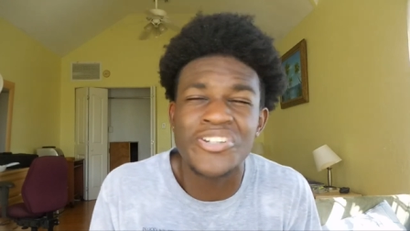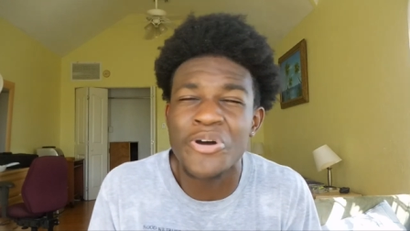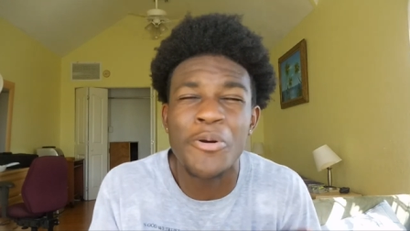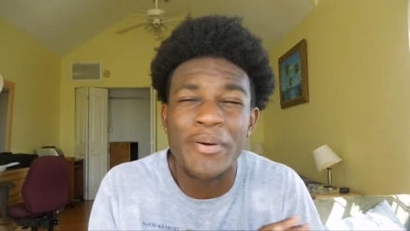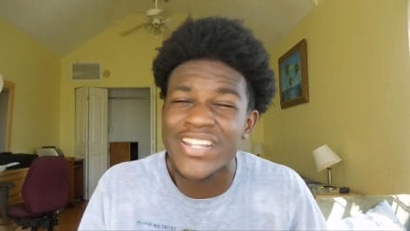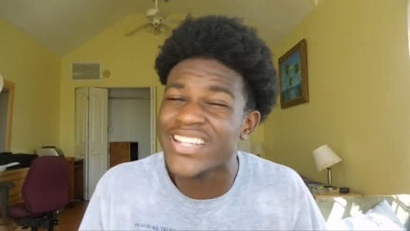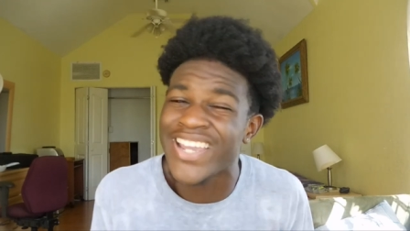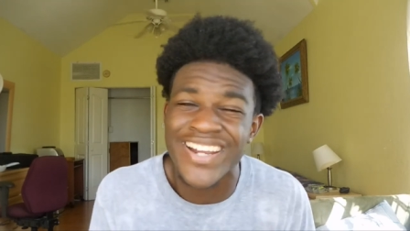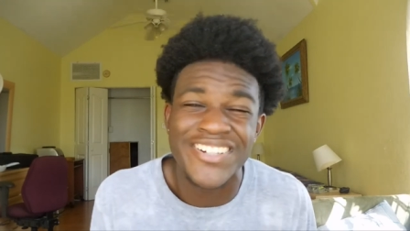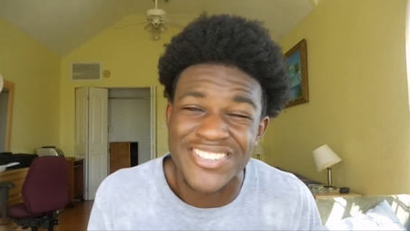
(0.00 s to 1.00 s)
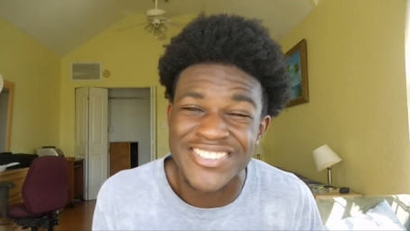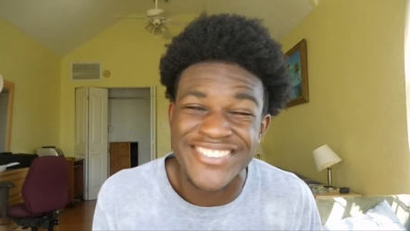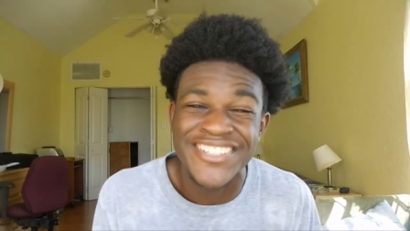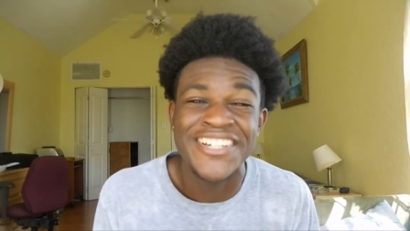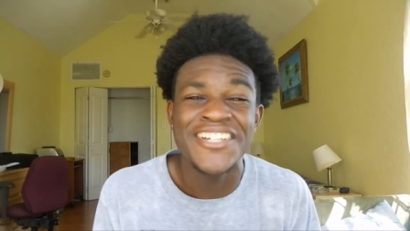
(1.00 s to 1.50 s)
Nobody cares.
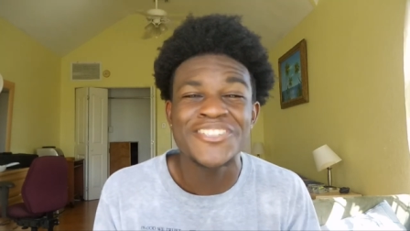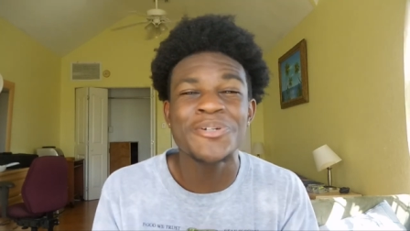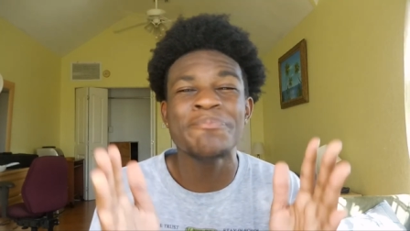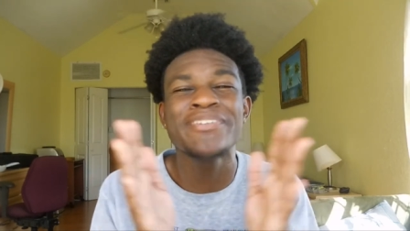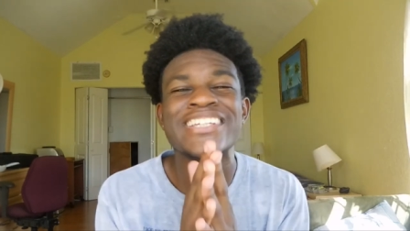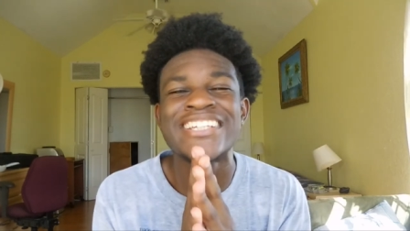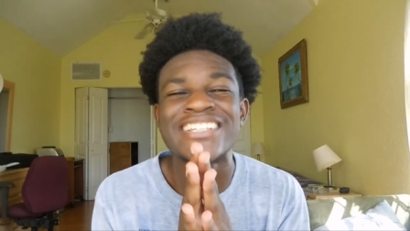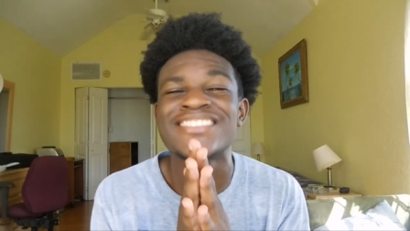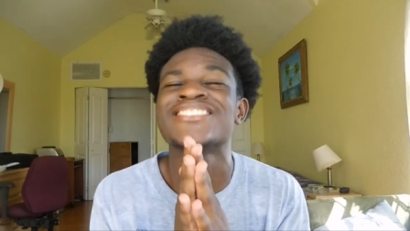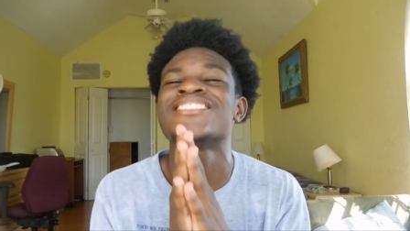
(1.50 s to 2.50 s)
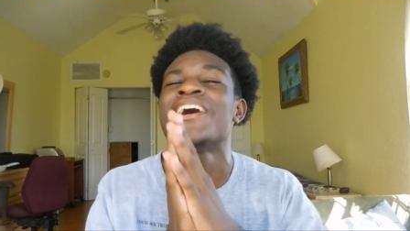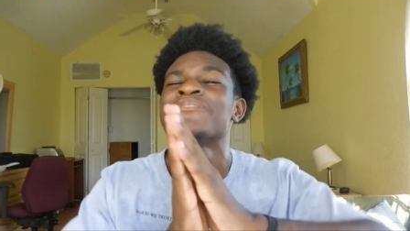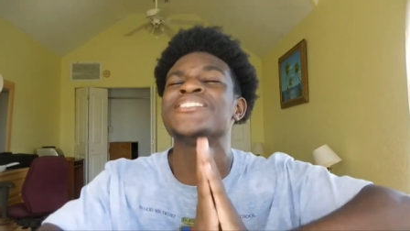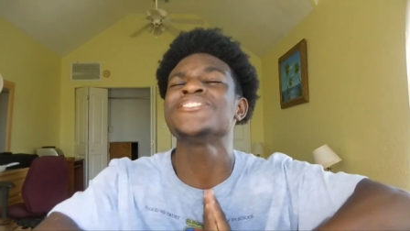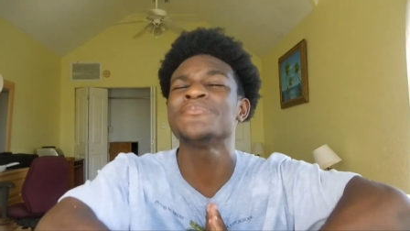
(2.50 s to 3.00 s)
So please,
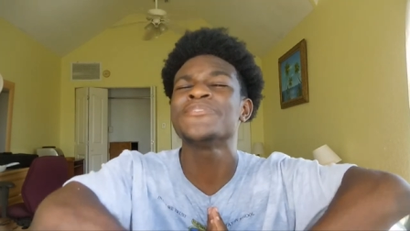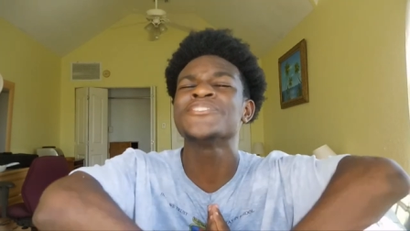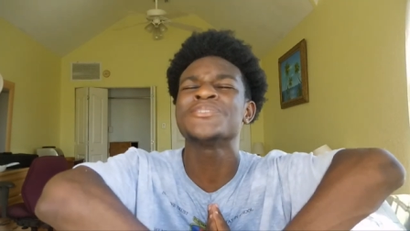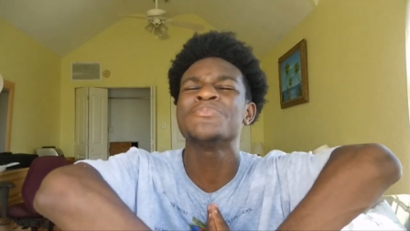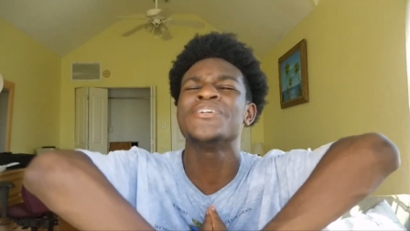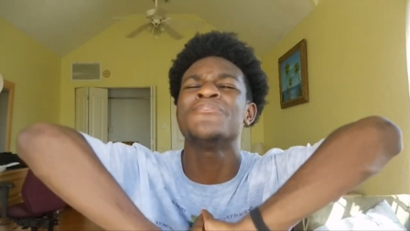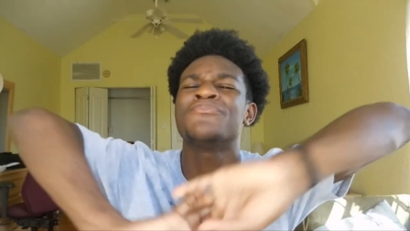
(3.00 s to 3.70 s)
Snapchat is supposed to be a